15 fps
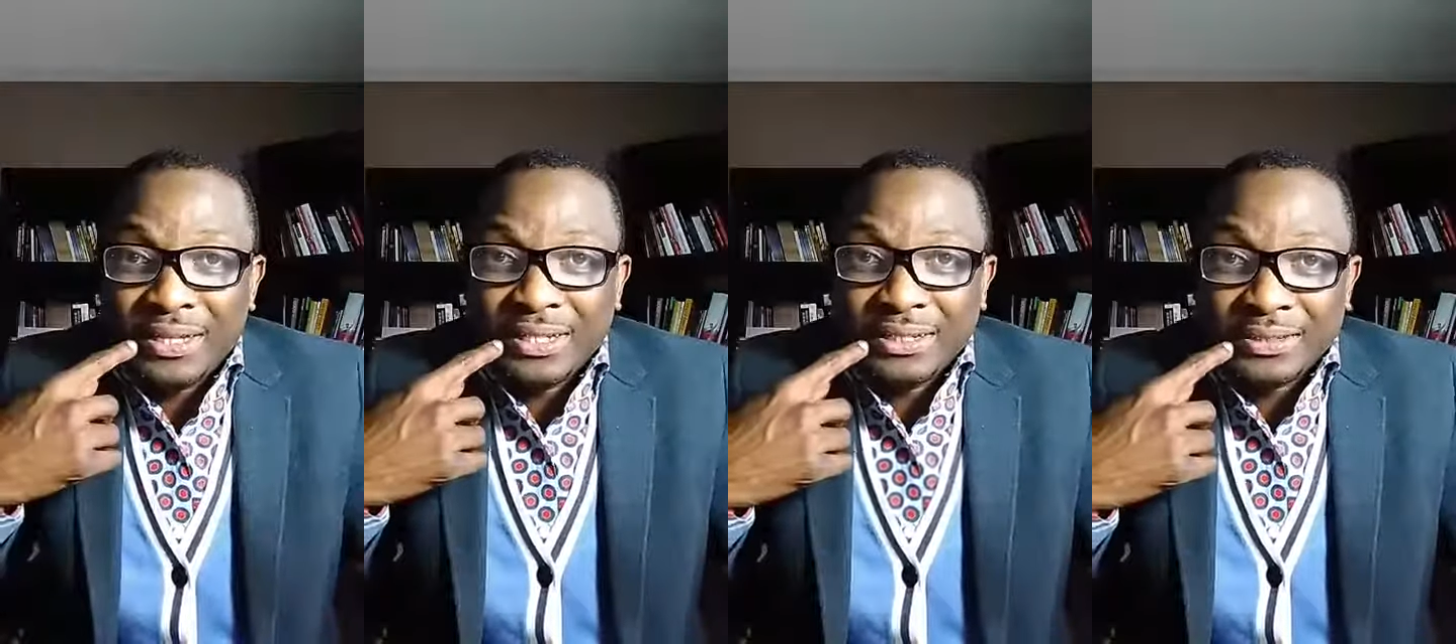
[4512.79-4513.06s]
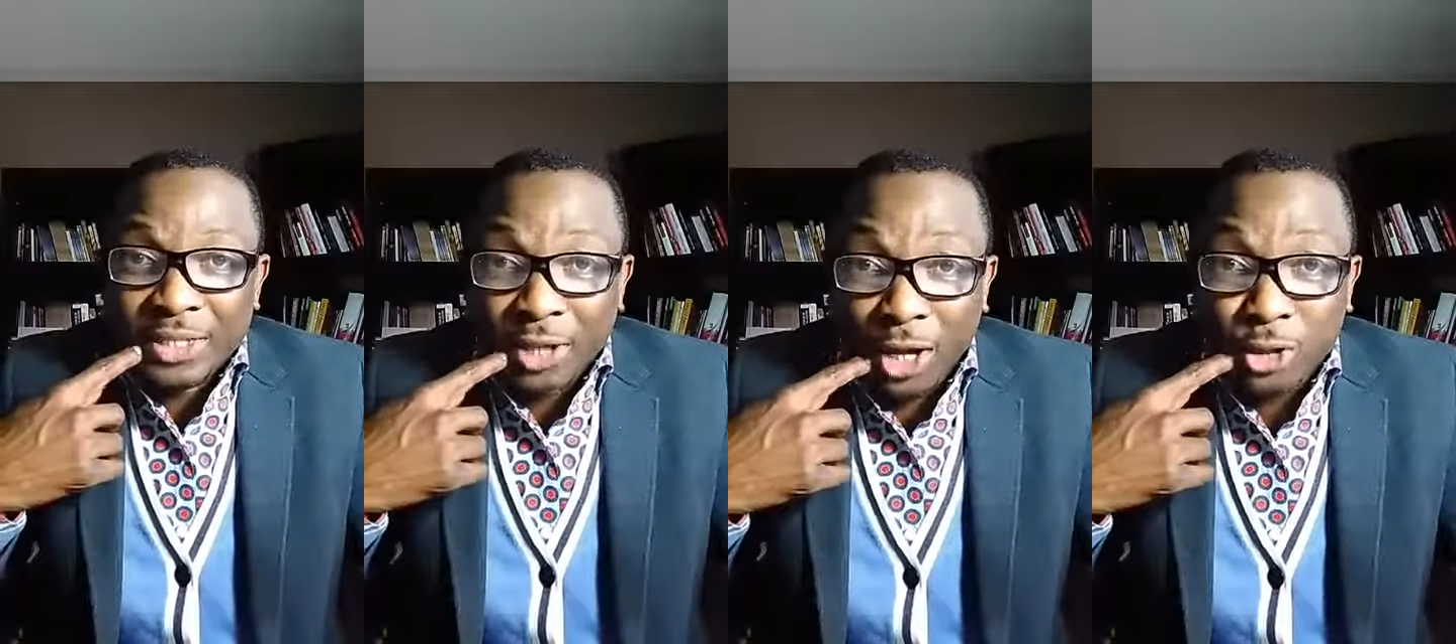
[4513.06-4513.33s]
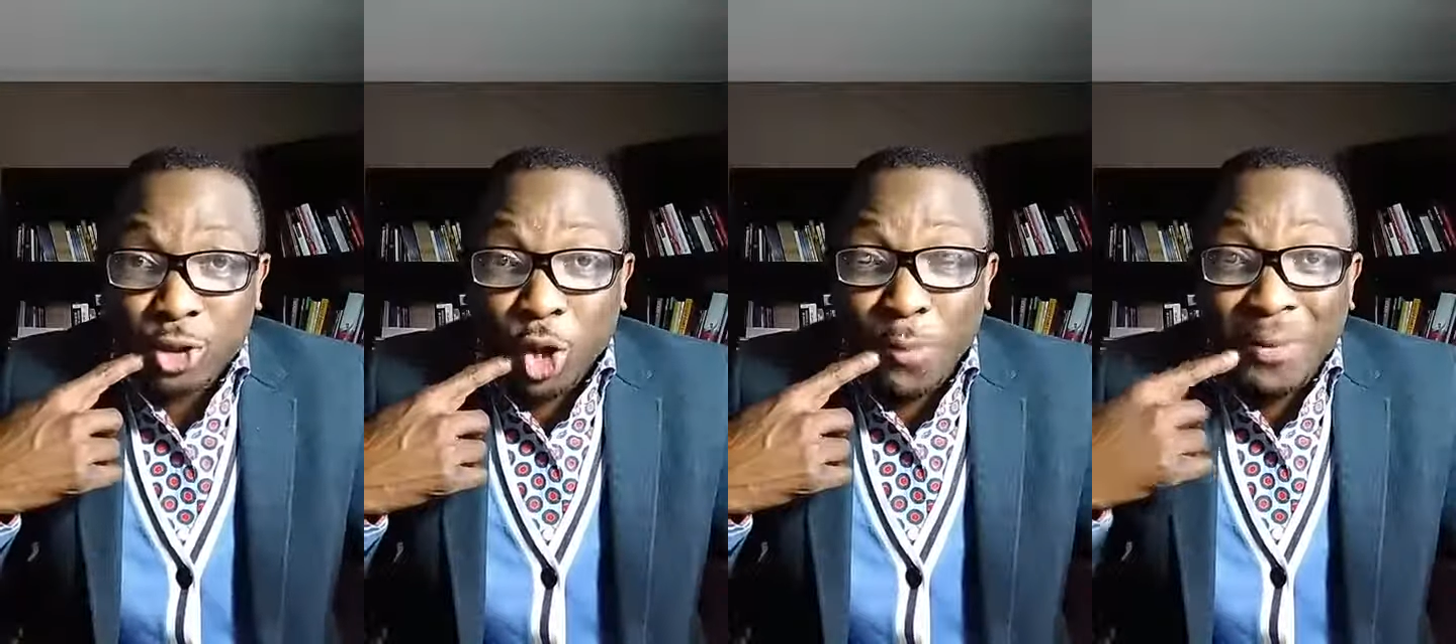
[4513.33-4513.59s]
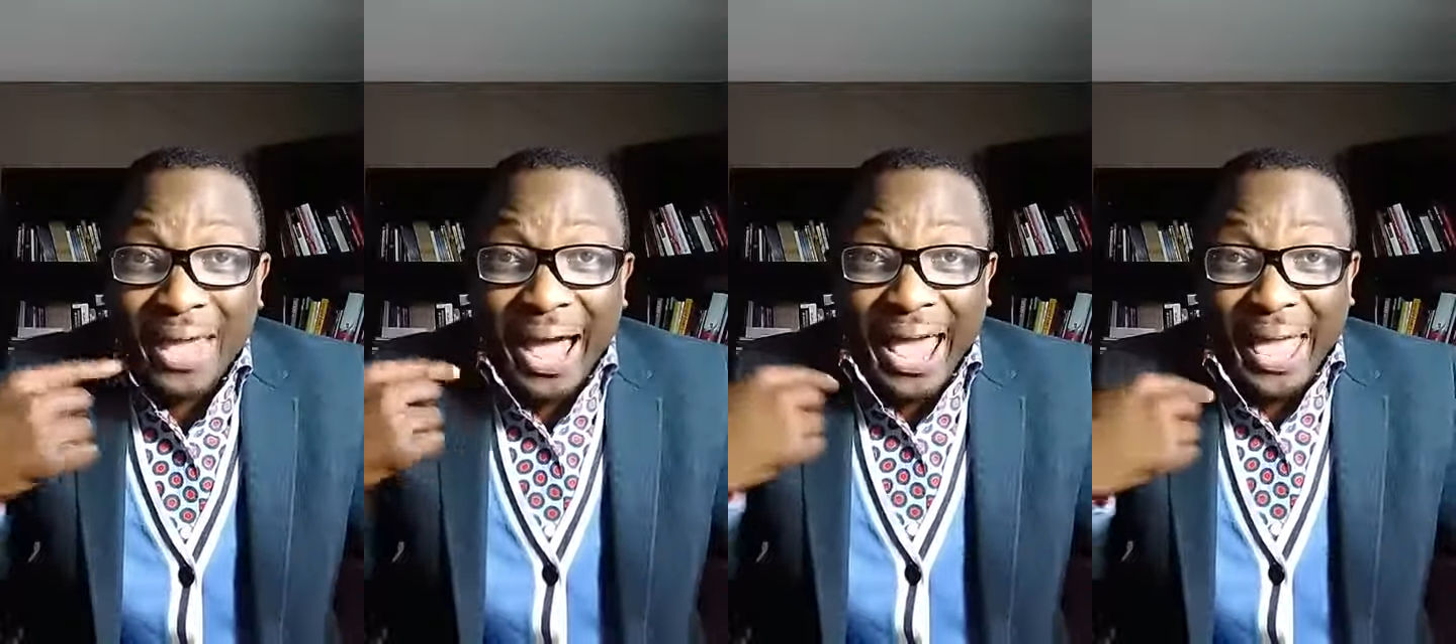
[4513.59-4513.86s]
The Lord told
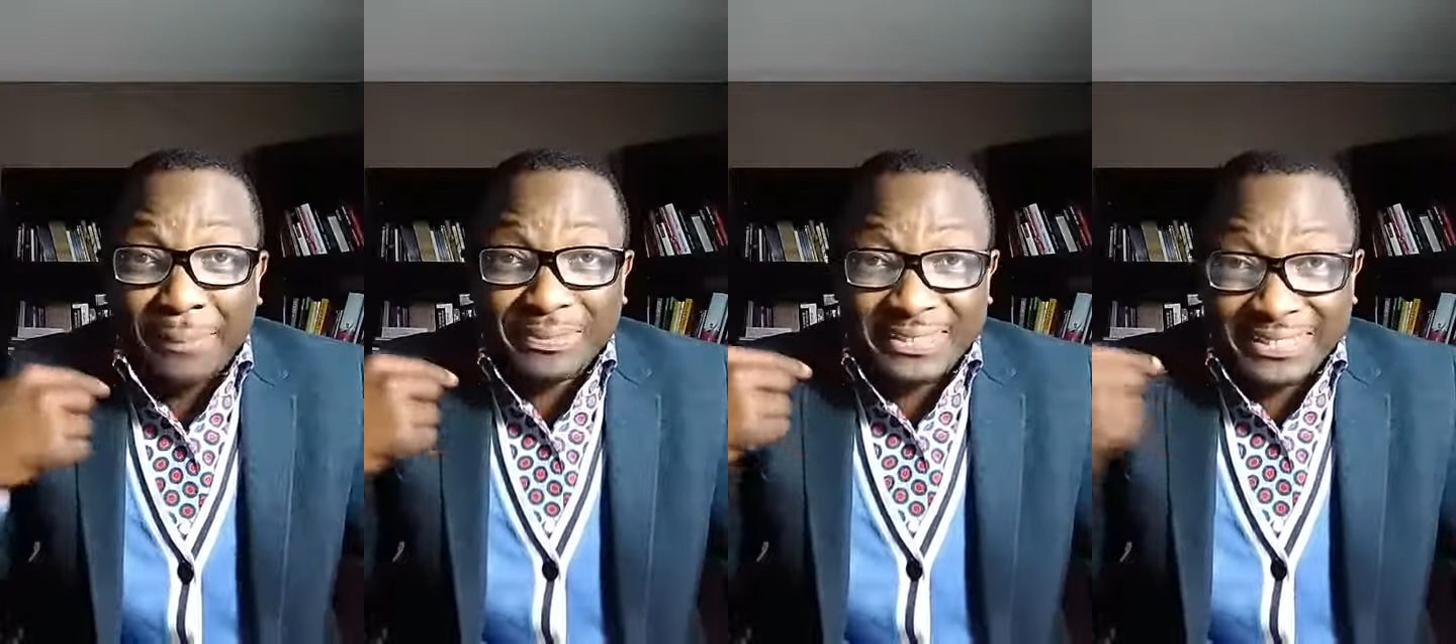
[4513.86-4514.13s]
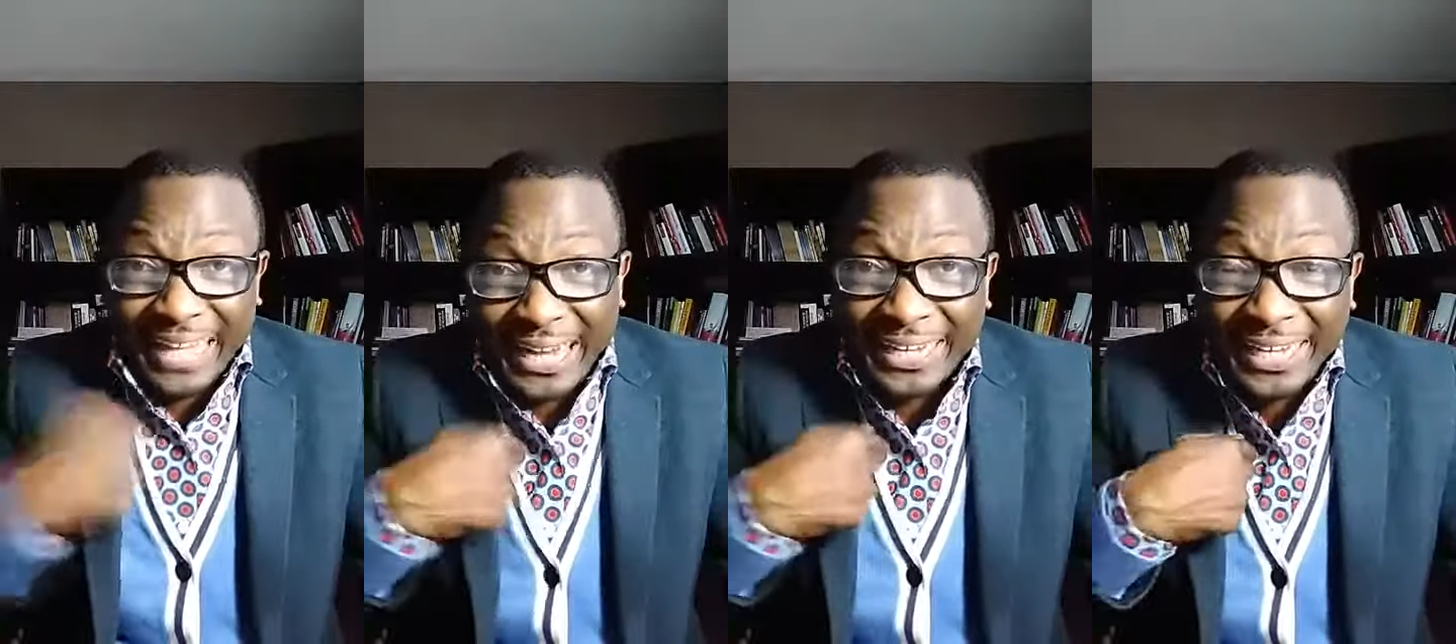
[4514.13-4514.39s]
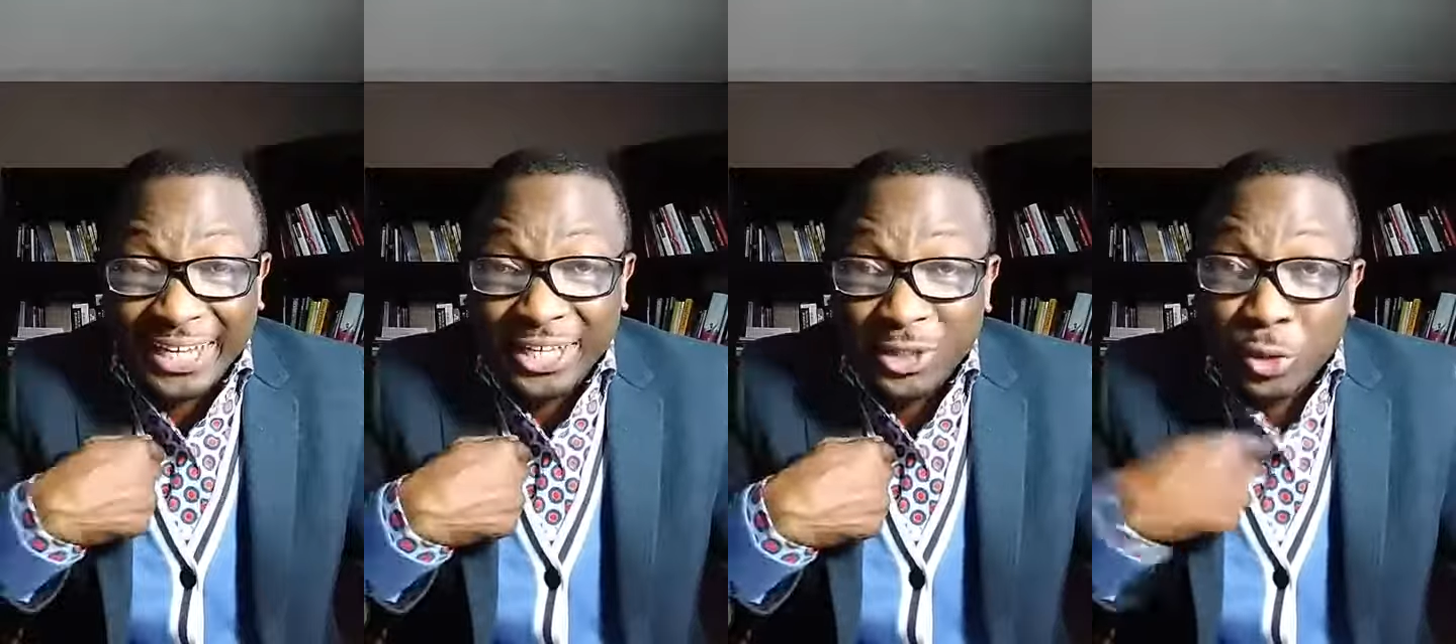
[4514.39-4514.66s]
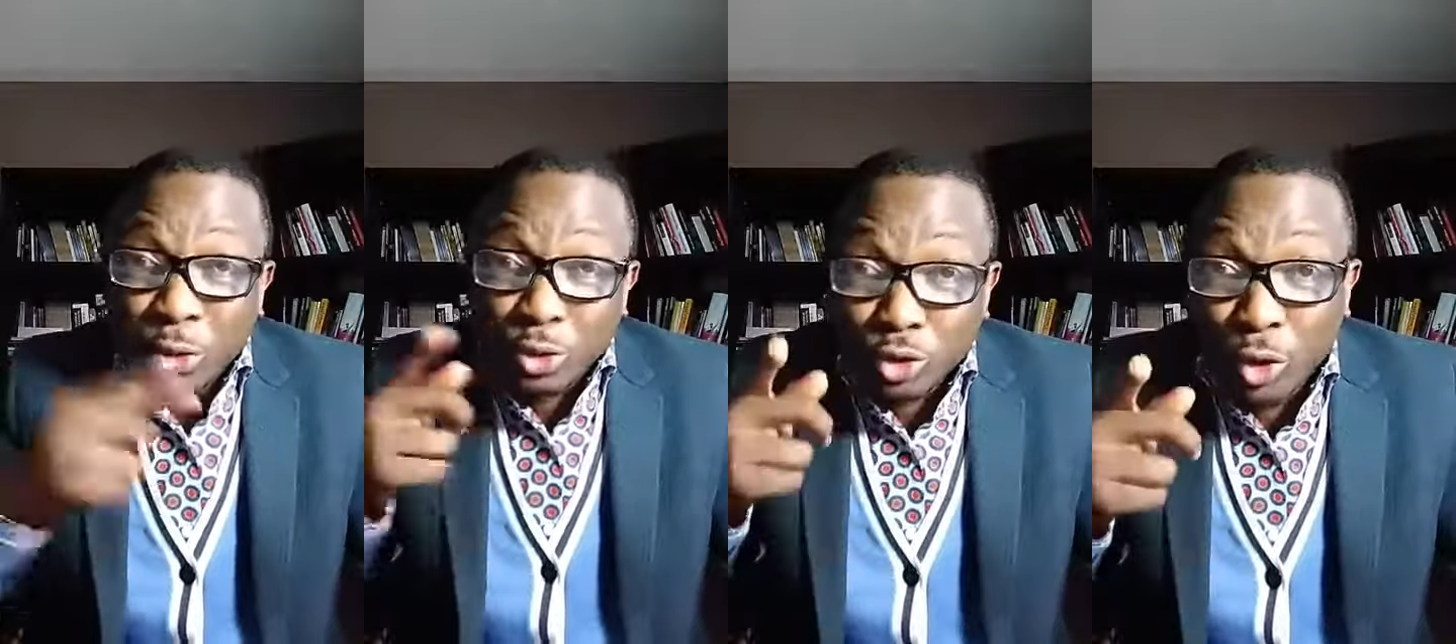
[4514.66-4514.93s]
me, I am sending
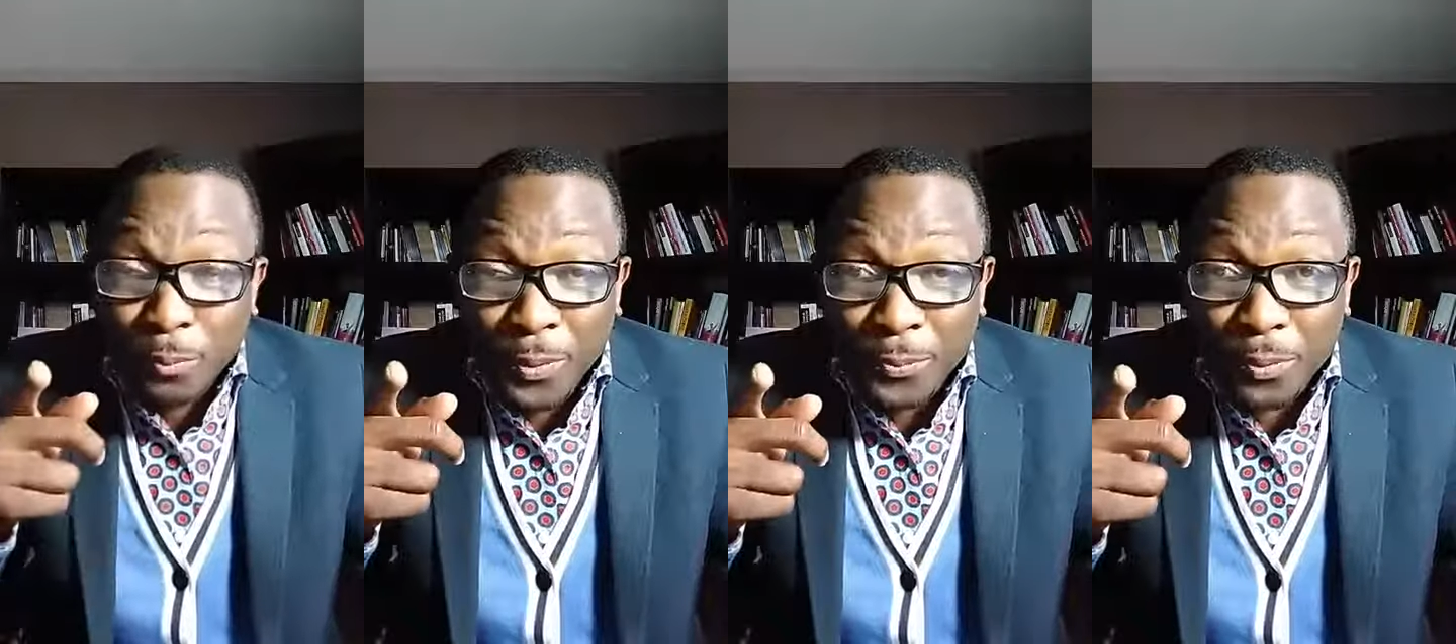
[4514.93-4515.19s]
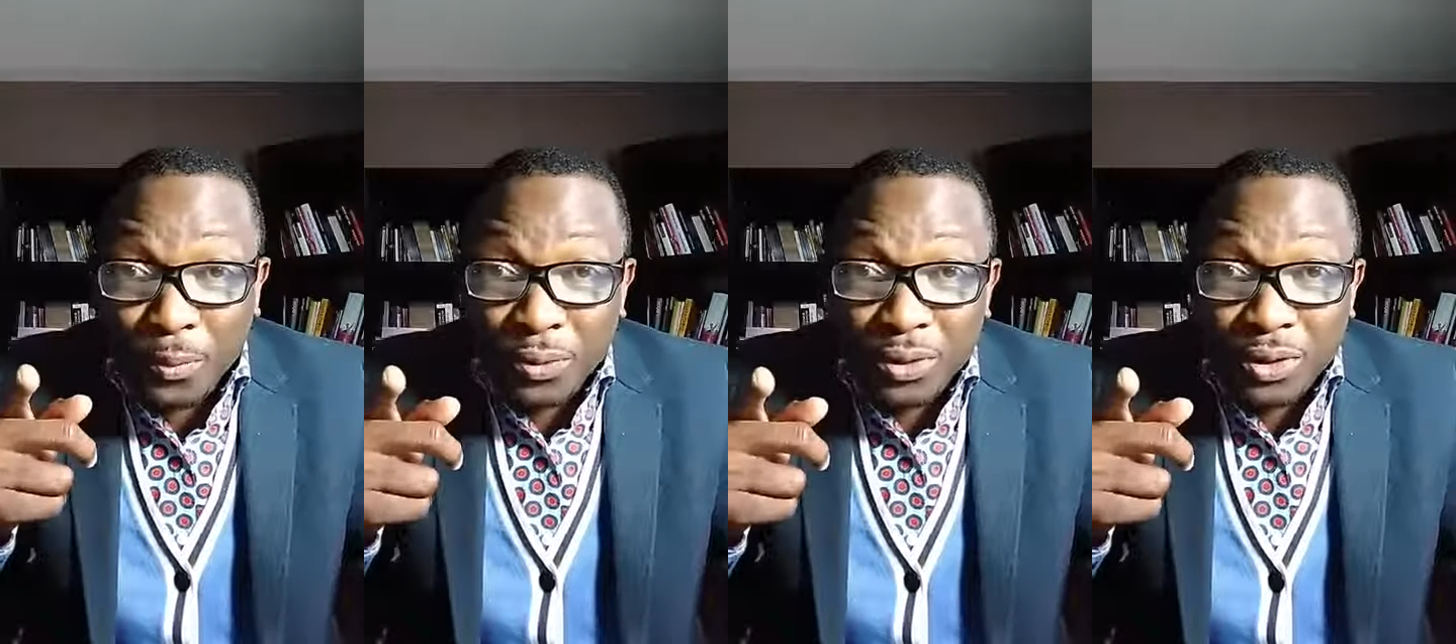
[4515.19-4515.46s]
you to your people.